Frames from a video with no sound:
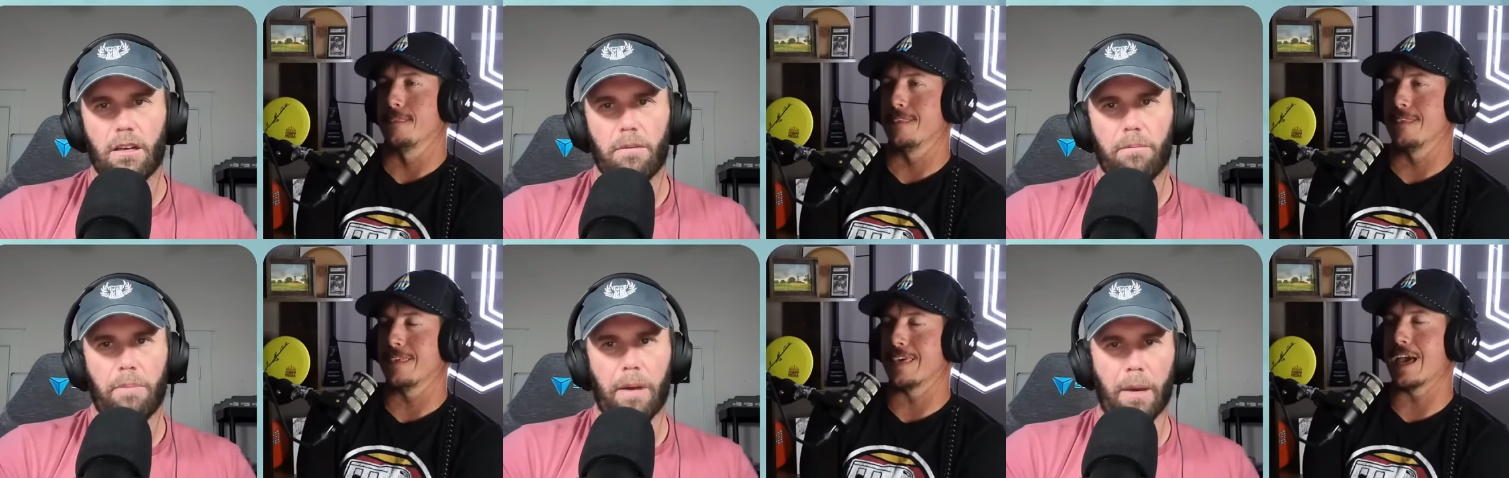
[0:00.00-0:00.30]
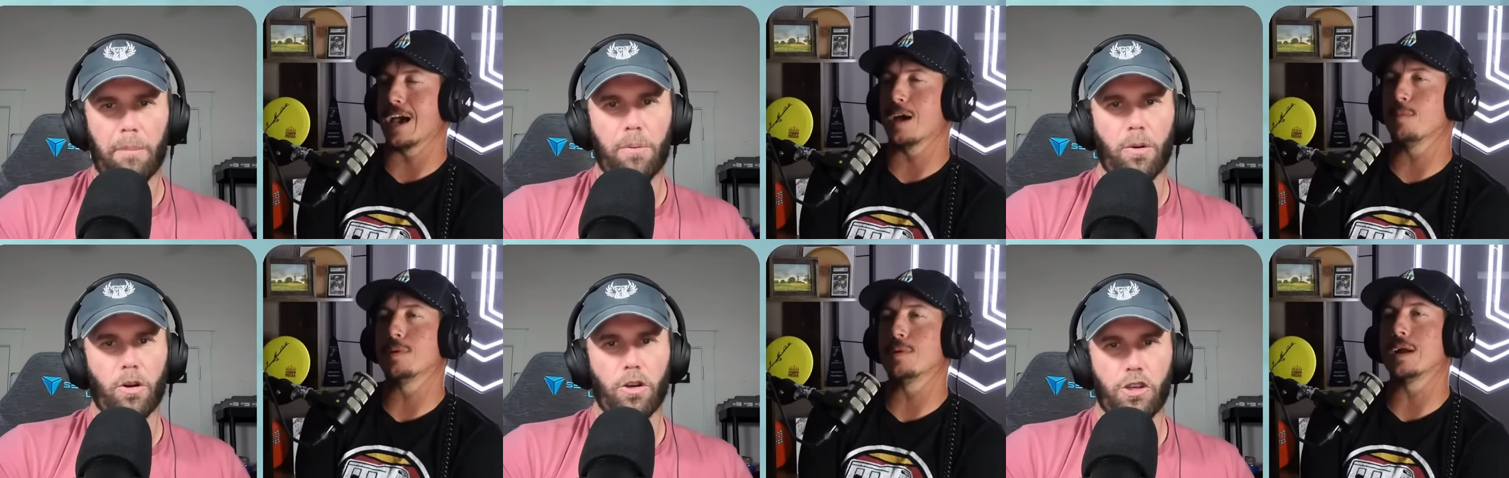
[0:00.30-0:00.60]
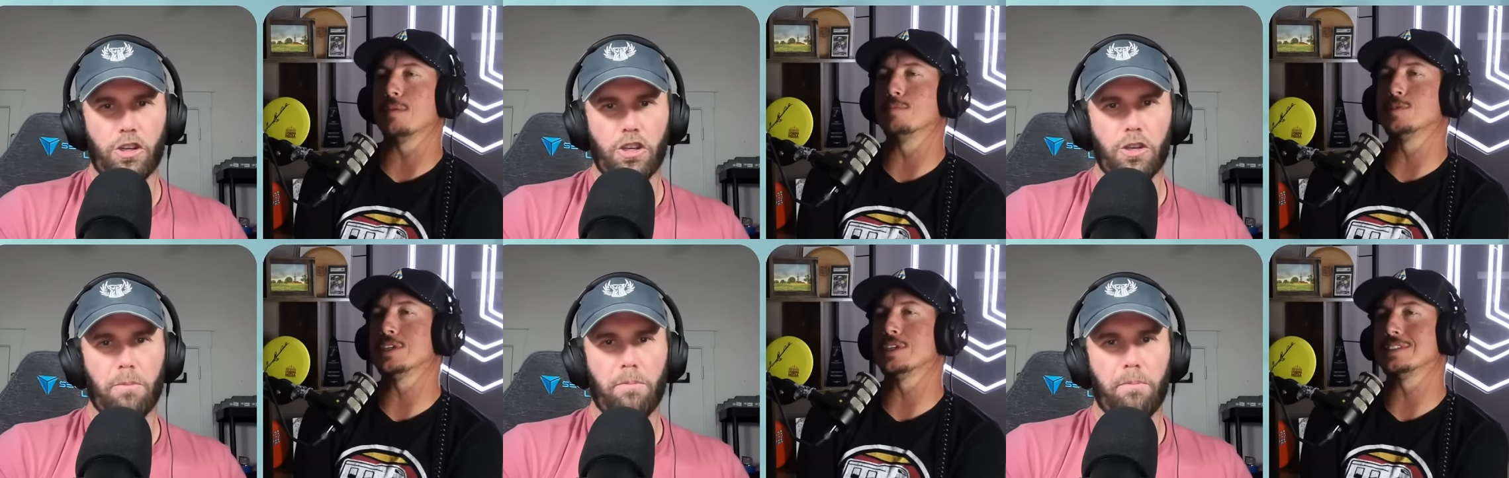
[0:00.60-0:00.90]
Speaker 1: Yeah, people
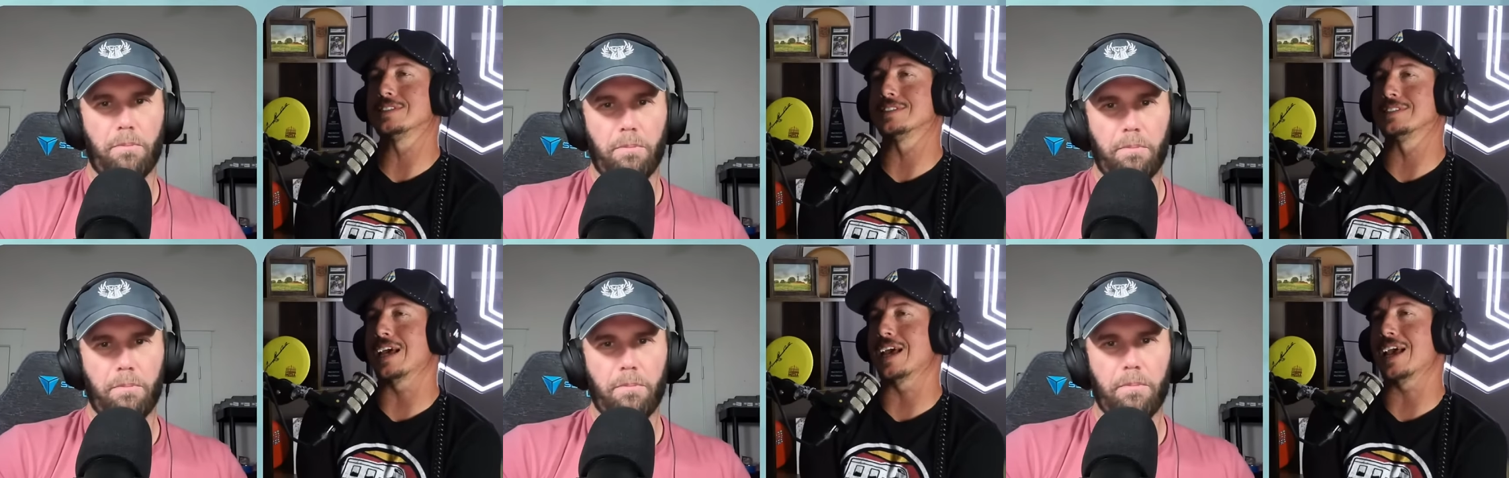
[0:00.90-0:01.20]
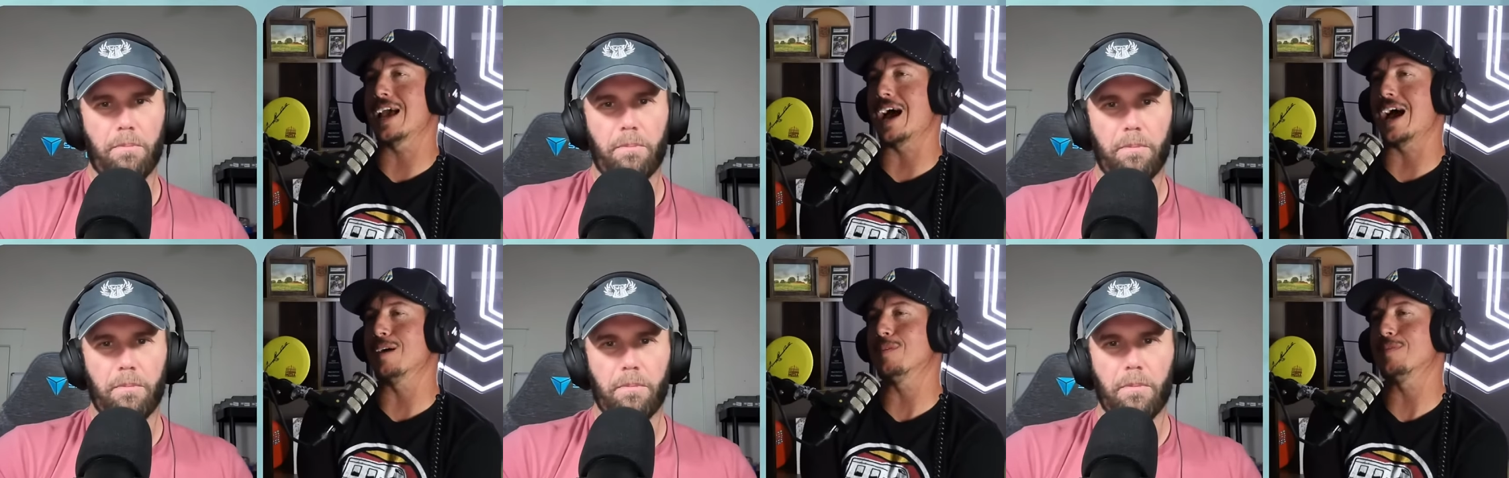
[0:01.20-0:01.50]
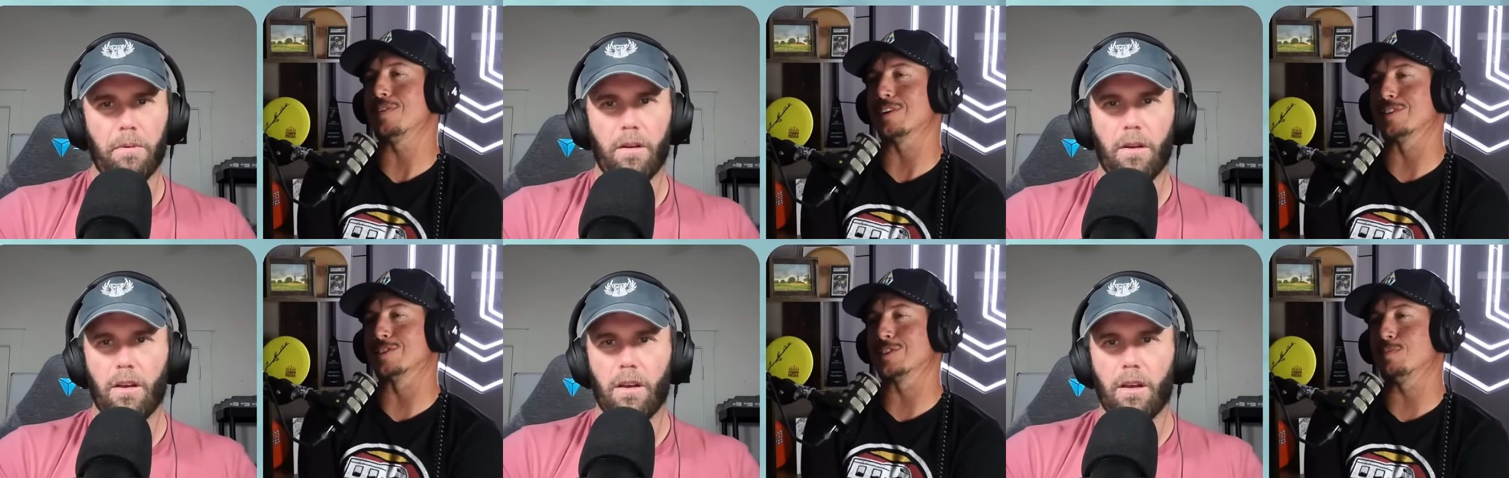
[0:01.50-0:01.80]
but I'm just saying I,
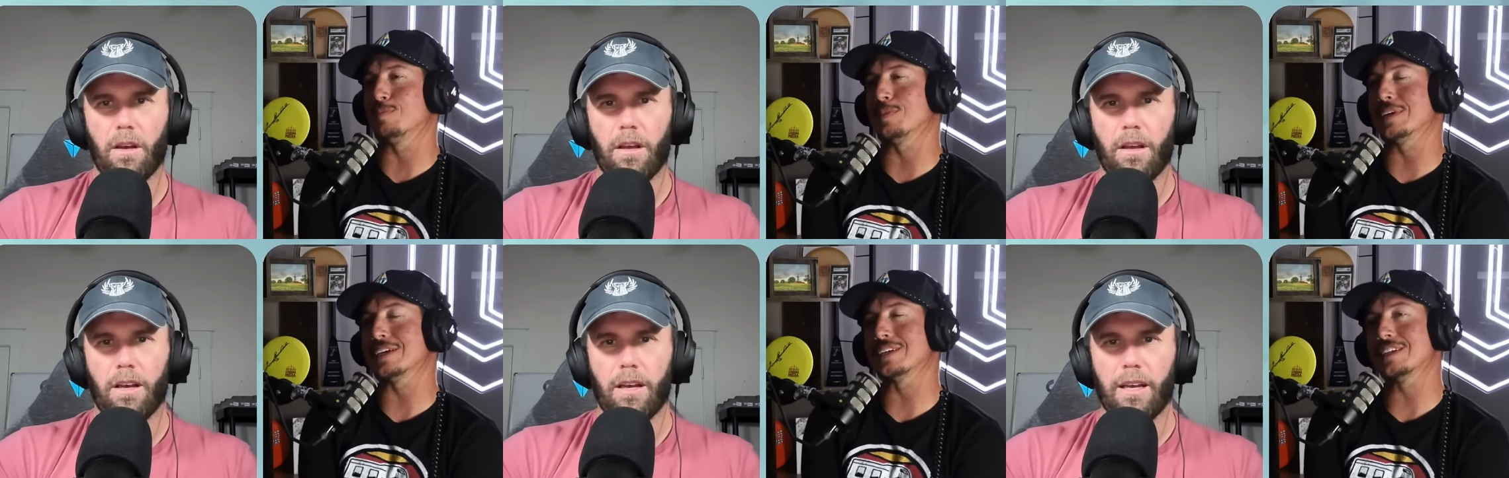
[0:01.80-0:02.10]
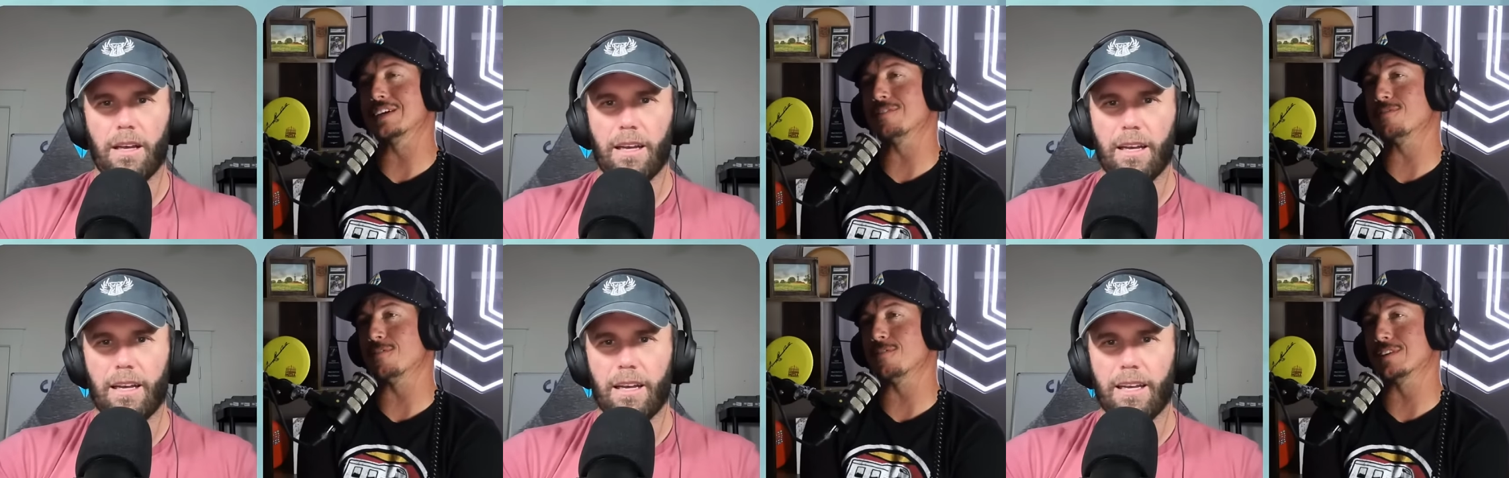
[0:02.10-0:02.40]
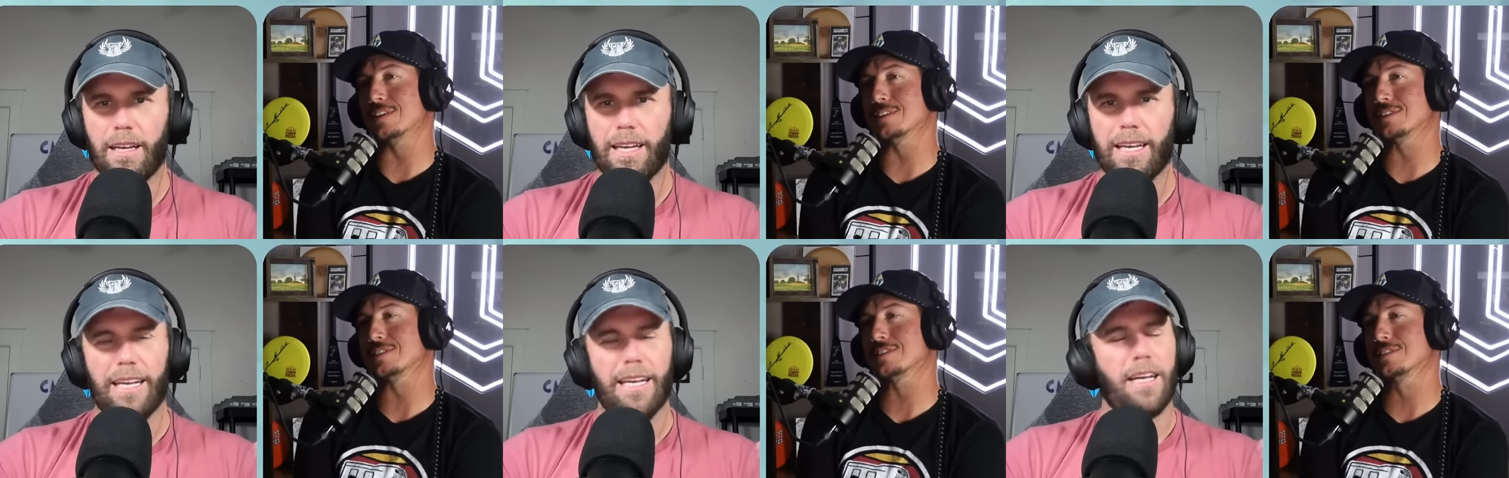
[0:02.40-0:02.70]
there's a big
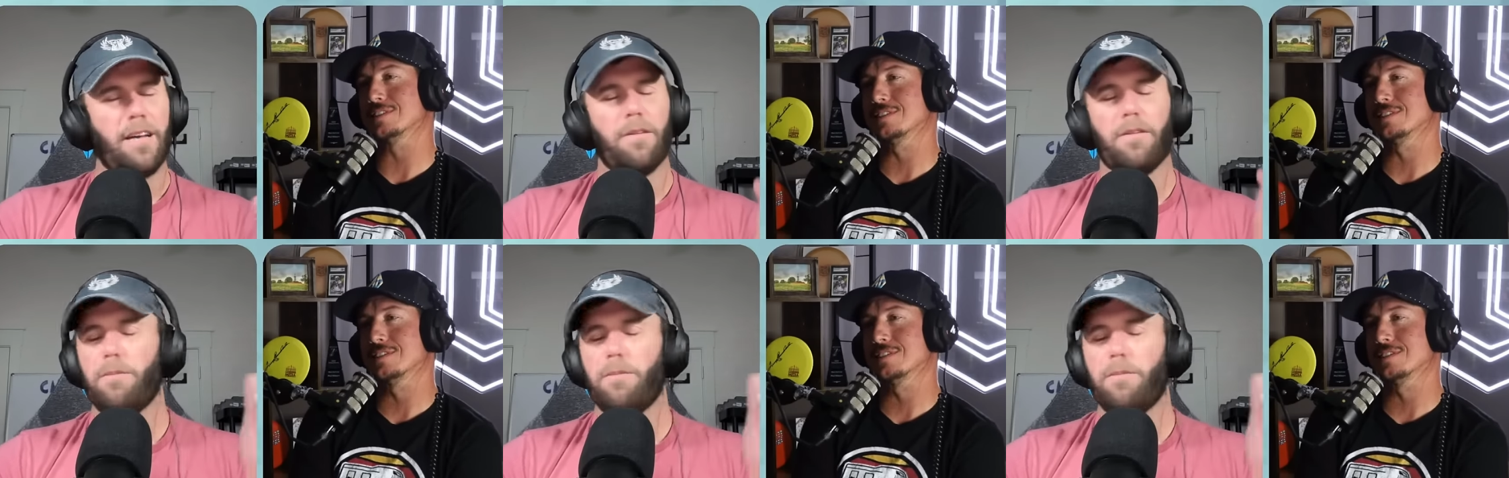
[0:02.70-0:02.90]
difference.